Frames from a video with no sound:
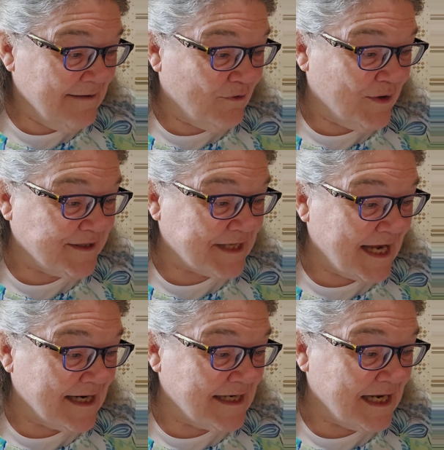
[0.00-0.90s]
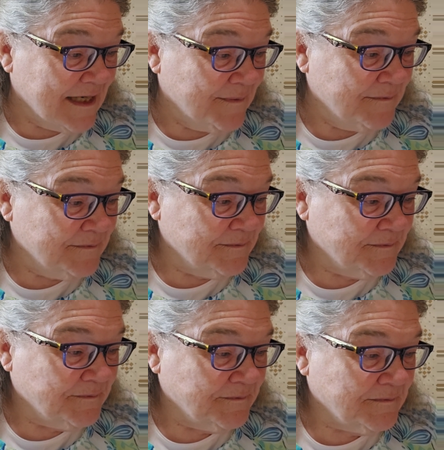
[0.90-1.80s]
For he said unto him,
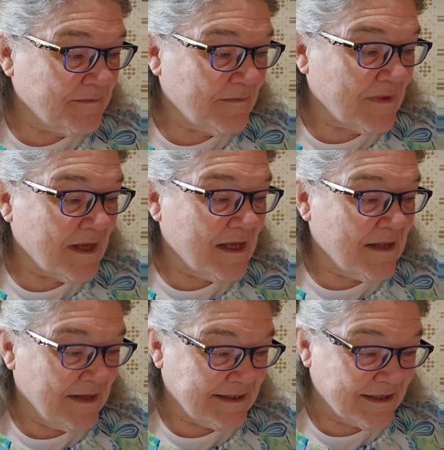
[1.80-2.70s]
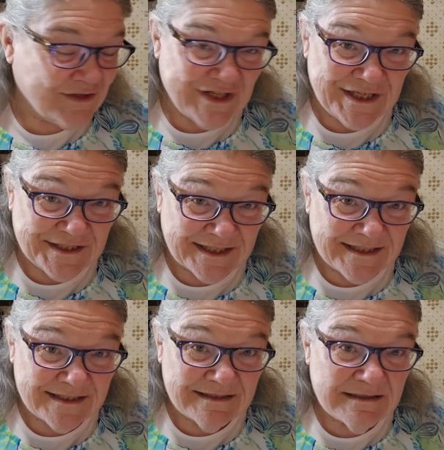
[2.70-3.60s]
this is
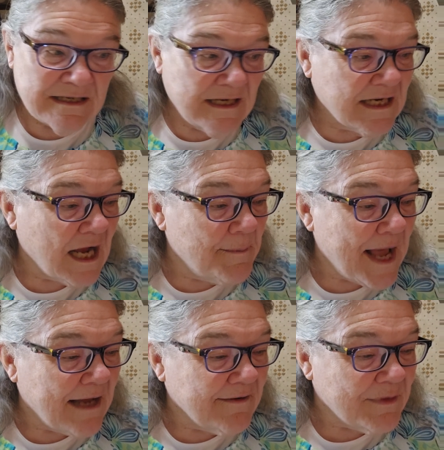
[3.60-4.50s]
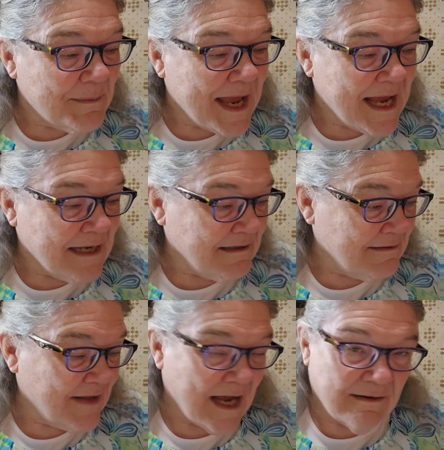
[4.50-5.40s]
Jesus, Come out of the man,
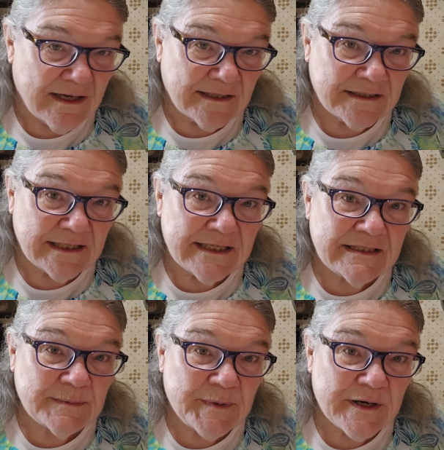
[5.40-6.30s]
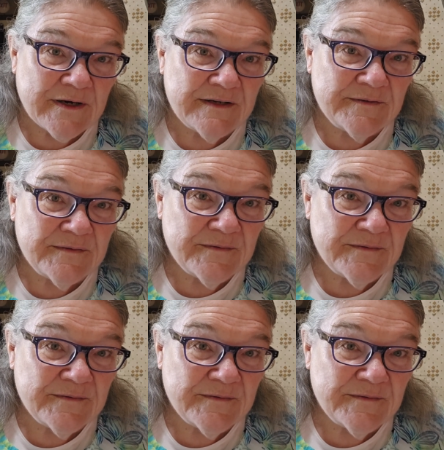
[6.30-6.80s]
thou unclean spirit.